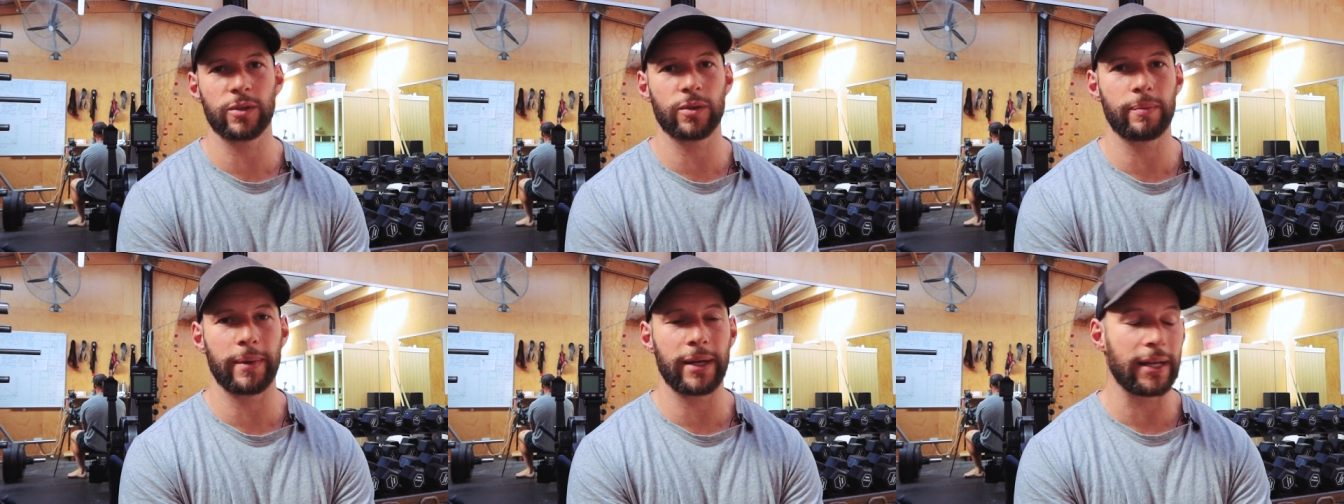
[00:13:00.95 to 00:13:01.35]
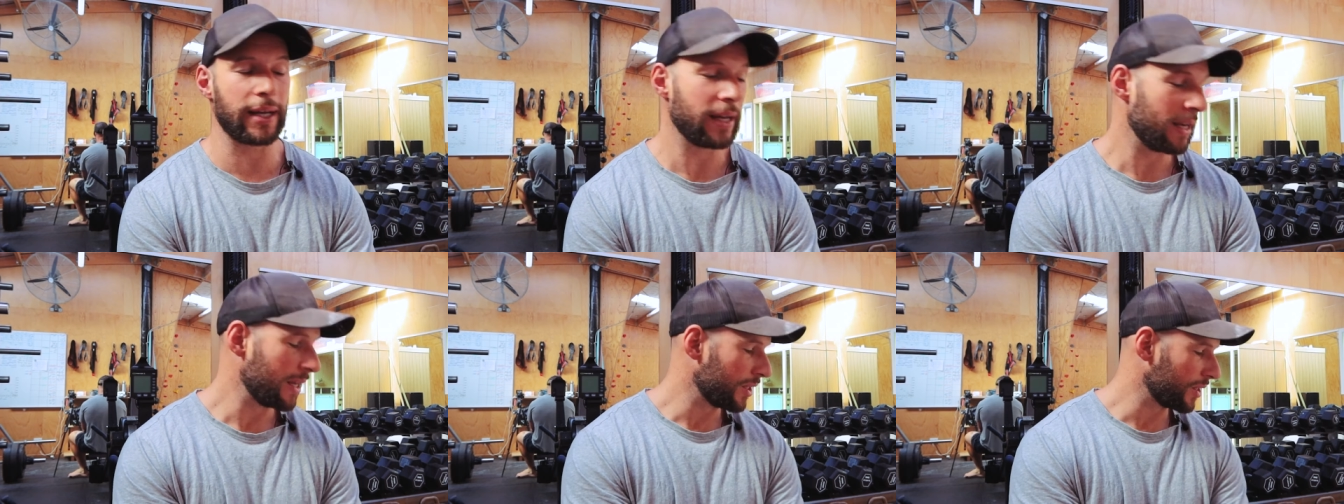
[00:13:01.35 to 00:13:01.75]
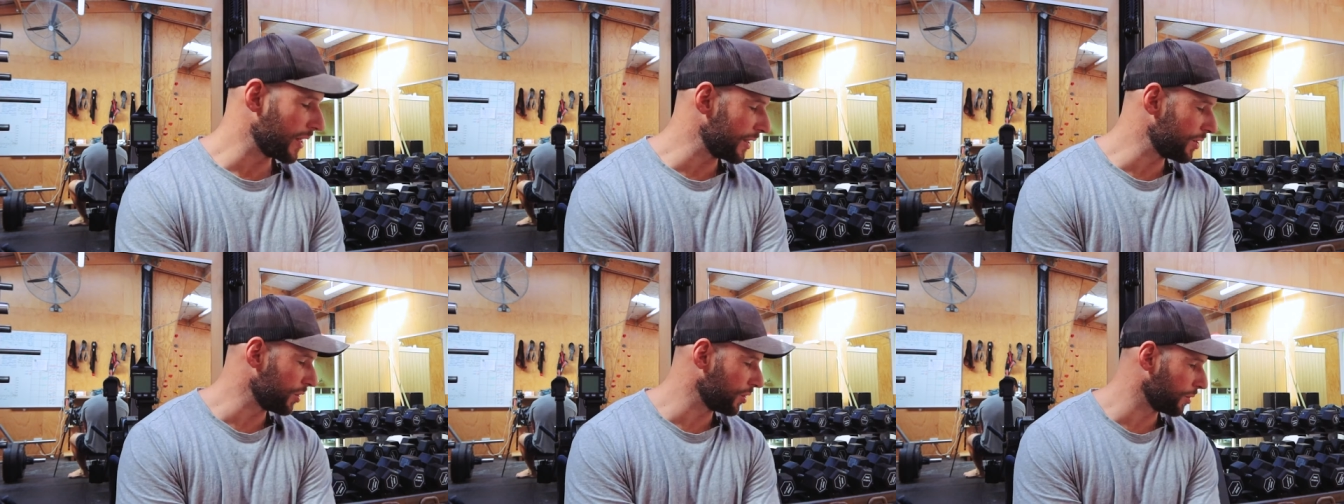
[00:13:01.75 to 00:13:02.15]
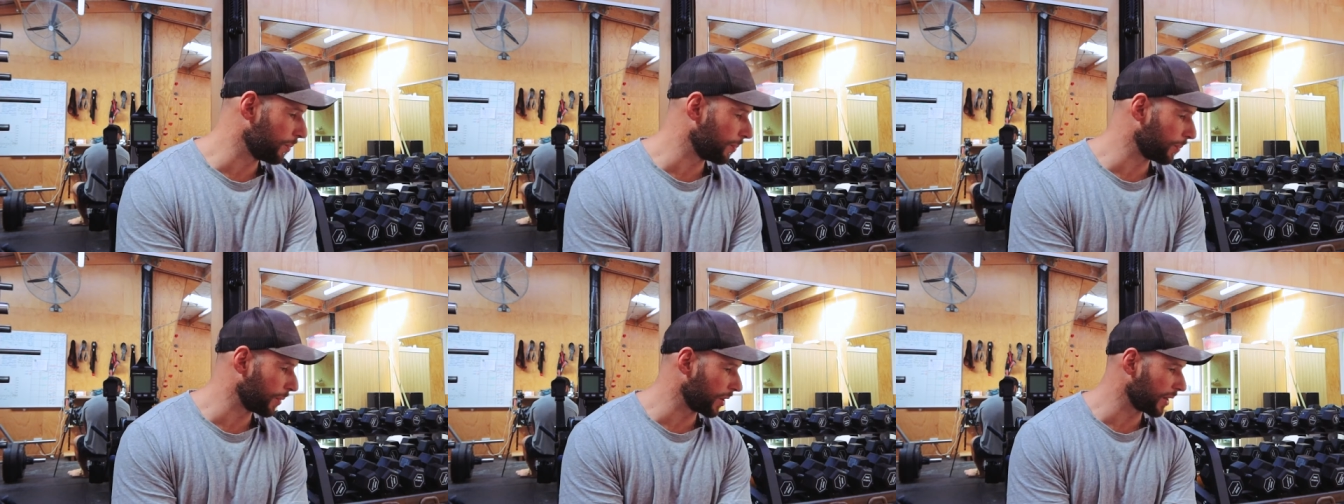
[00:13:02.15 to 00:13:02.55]
into it Monday. So that's a new
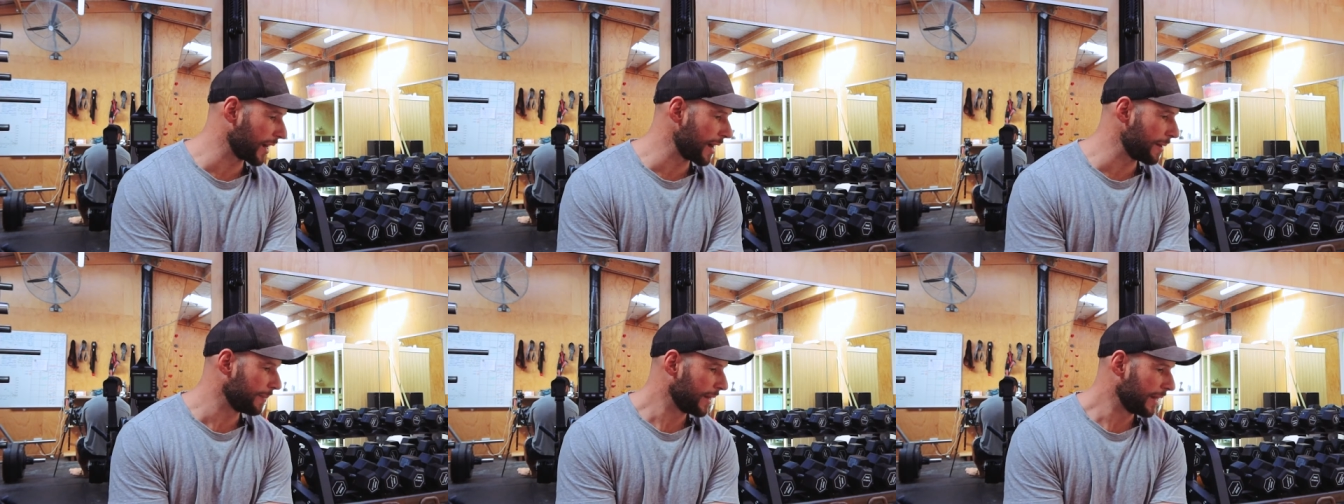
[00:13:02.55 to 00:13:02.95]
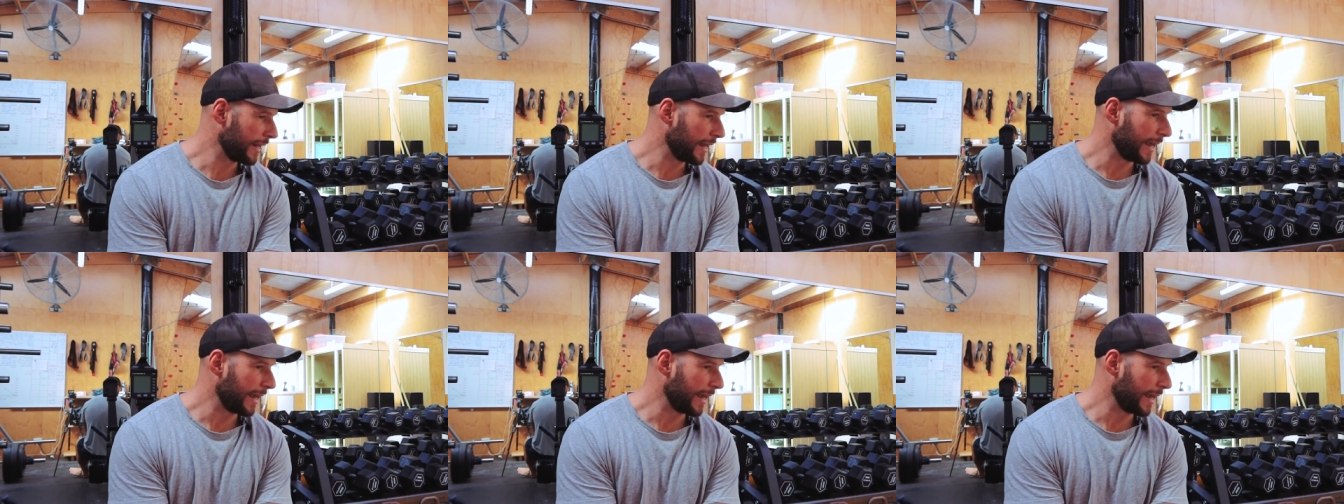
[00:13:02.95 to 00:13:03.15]
program.